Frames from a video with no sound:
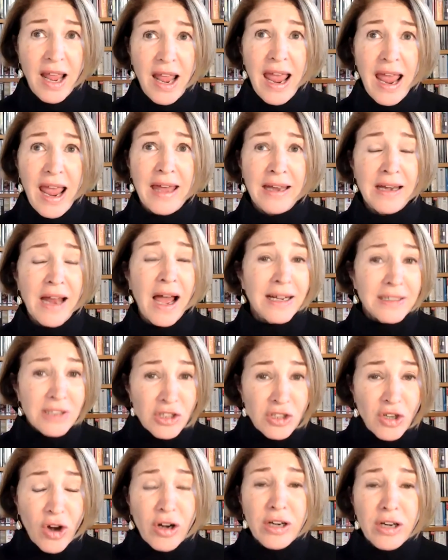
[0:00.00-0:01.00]
And I
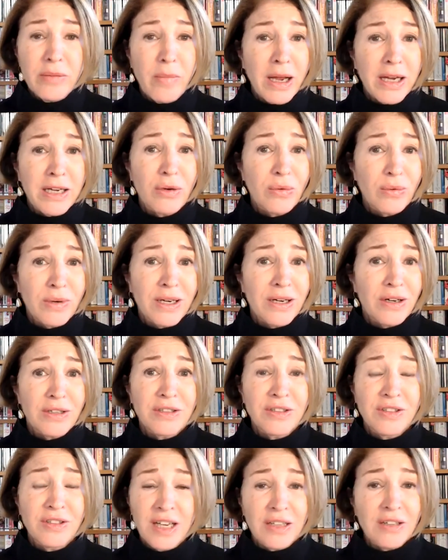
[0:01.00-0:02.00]
started my career
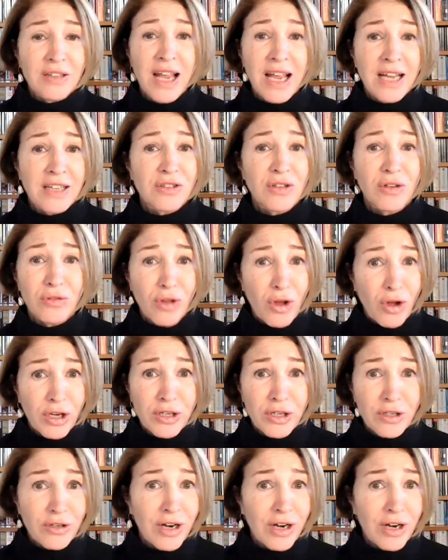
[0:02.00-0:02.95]
as an international lawyer.